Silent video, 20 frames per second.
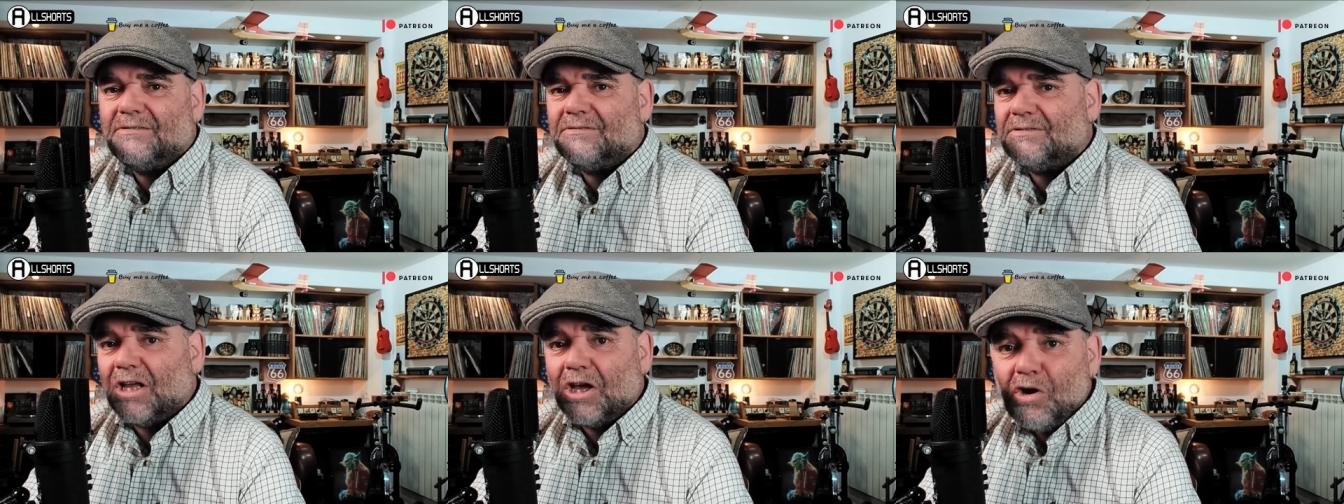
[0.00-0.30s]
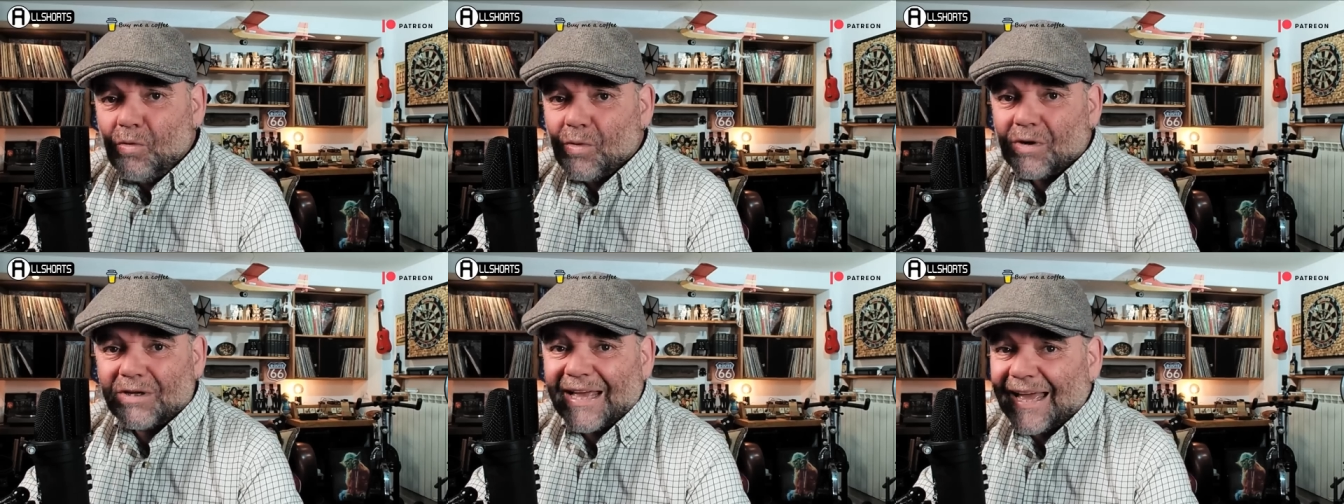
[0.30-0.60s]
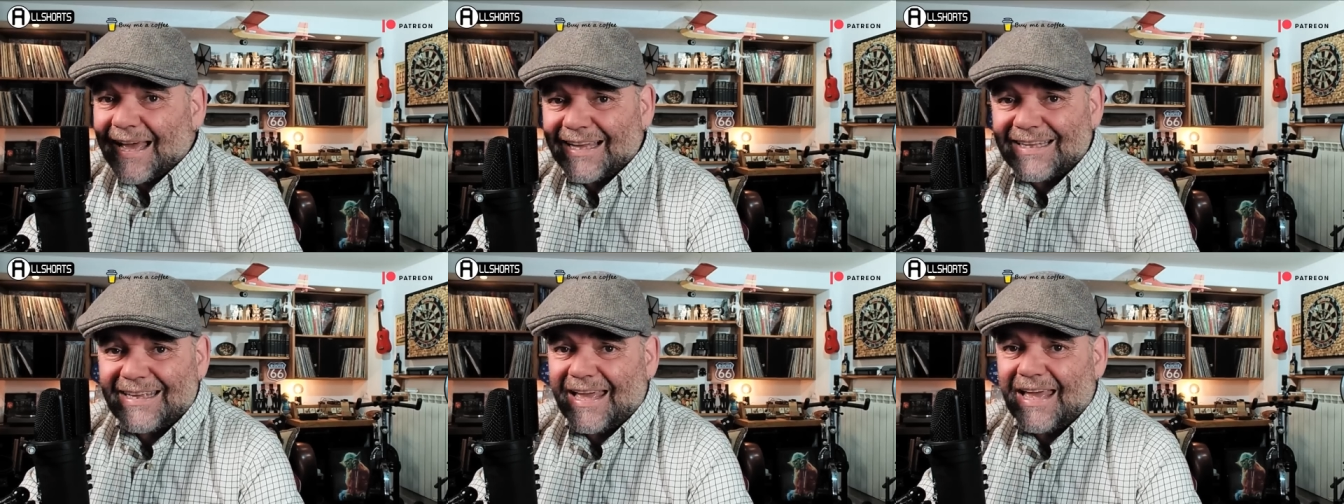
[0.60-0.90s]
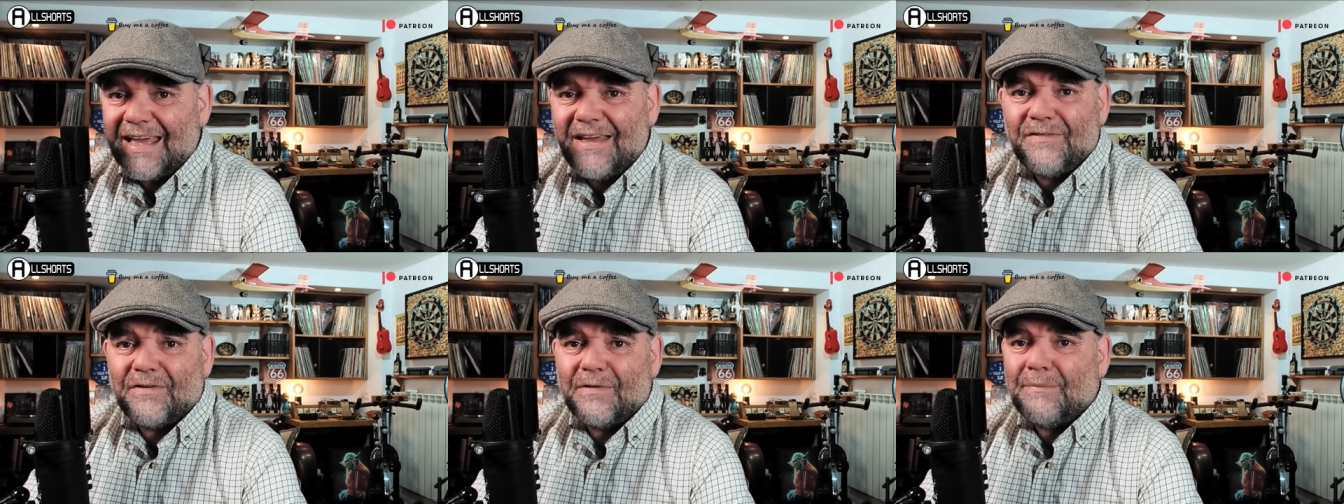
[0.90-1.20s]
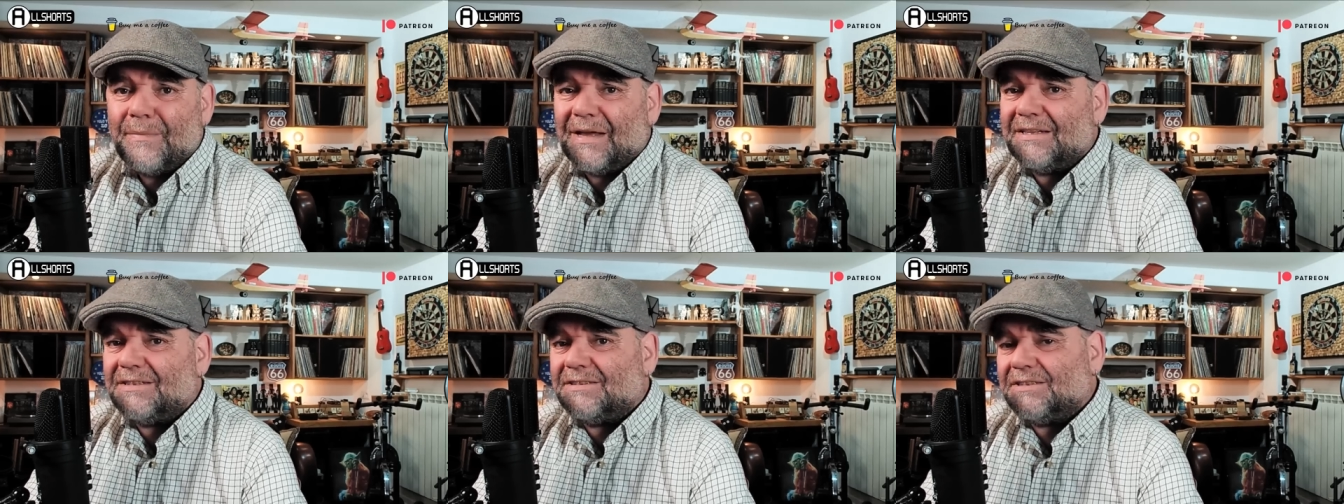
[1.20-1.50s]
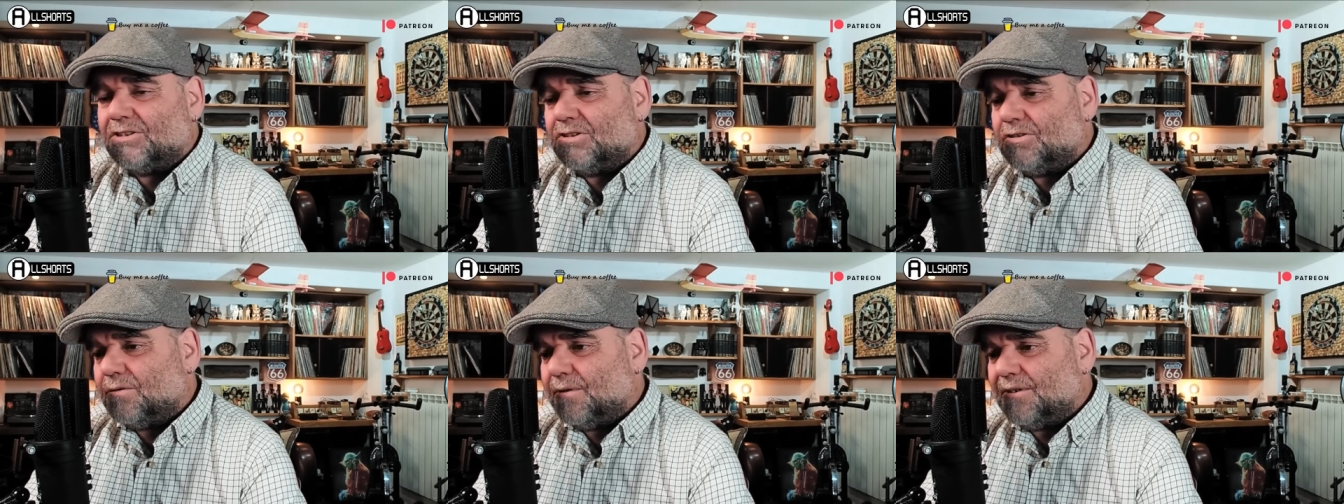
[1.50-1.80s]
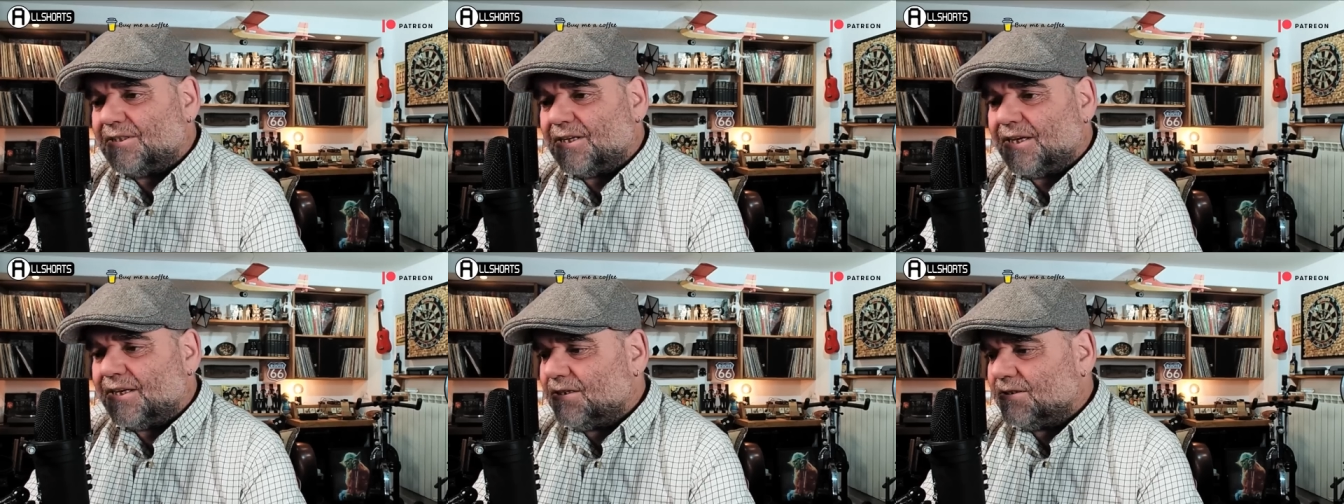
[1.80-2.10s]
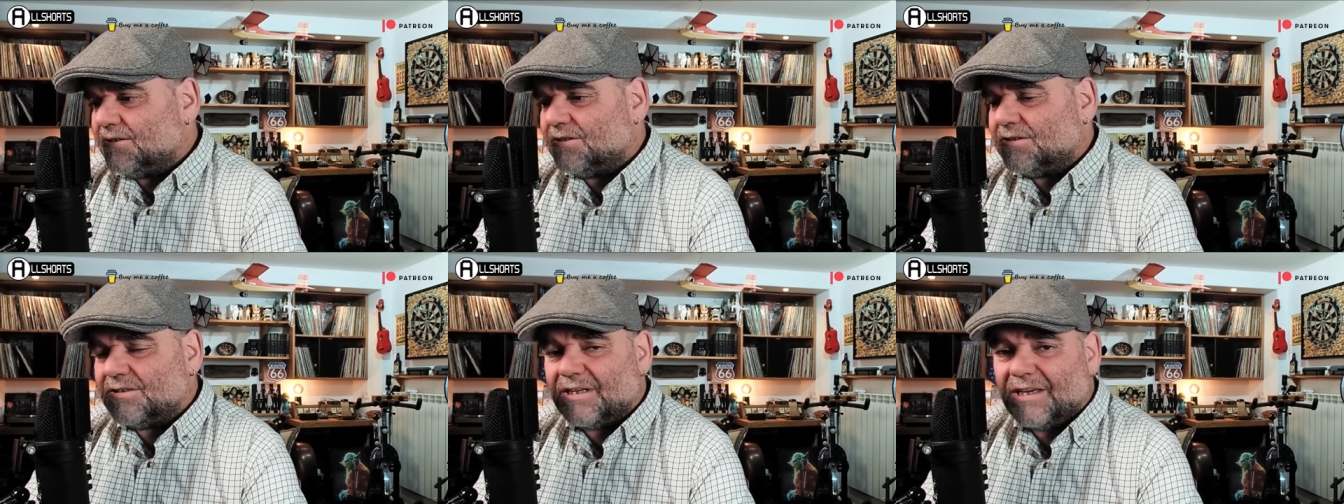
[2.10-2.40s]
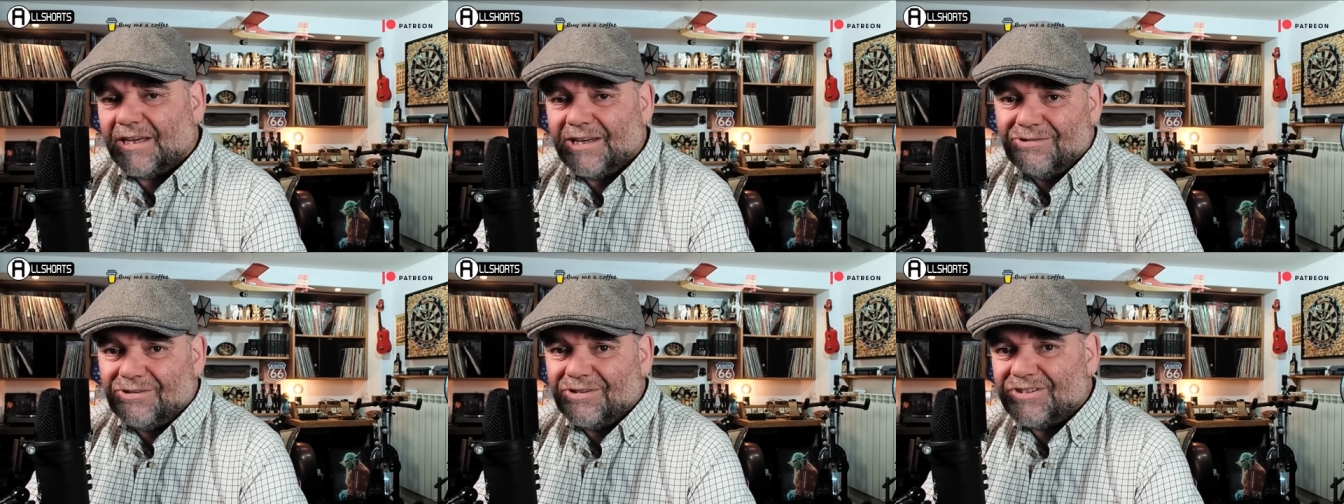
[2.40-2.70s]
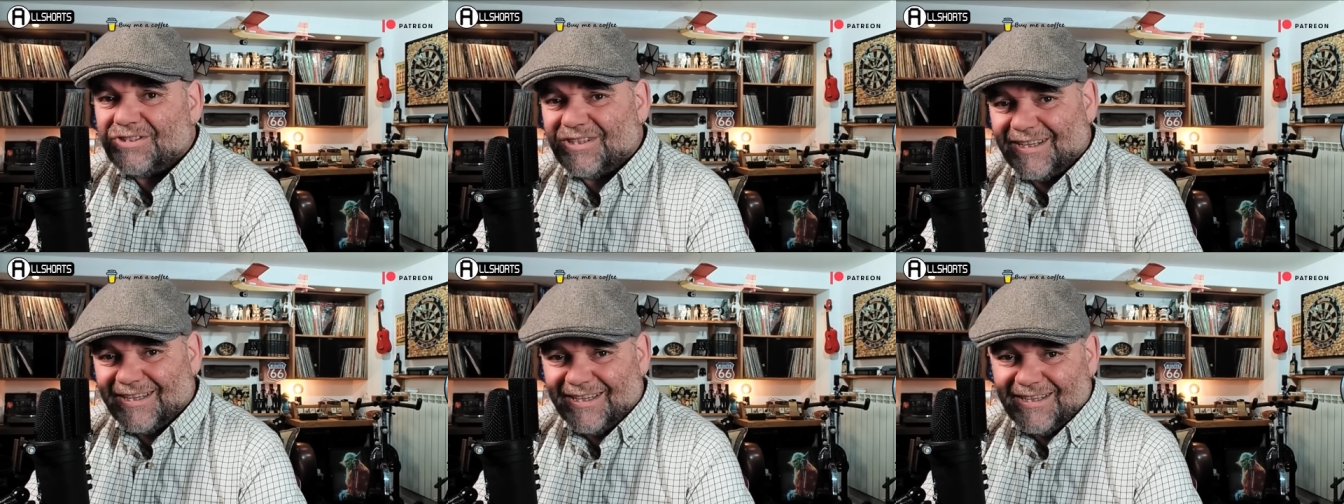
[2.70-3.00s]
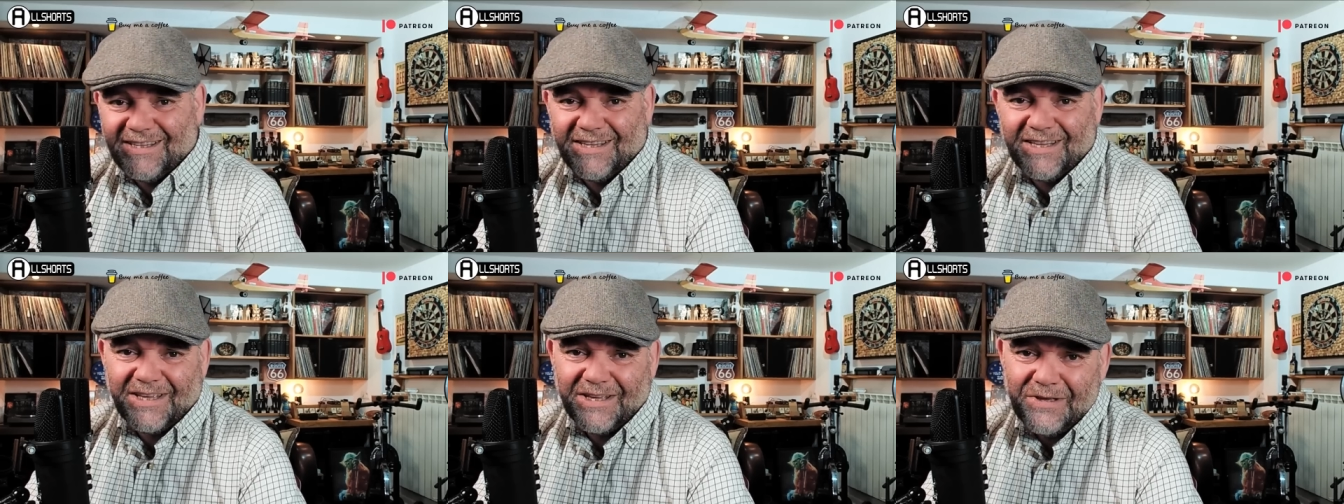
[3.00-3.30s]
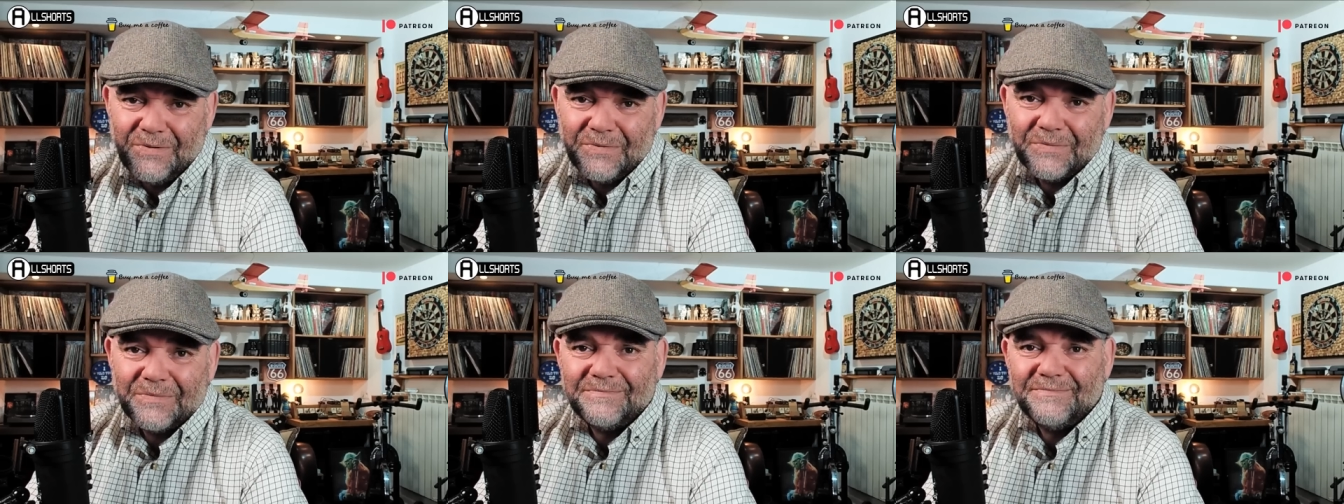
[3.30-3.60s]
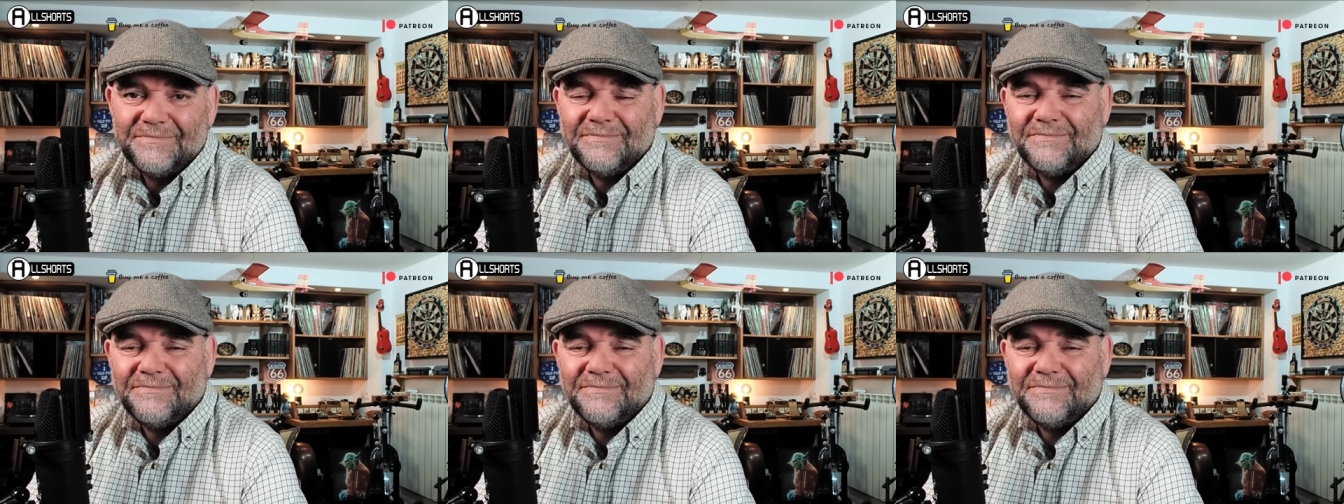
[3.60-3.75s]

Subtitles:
No one had ever meant it to be taken seriously, no.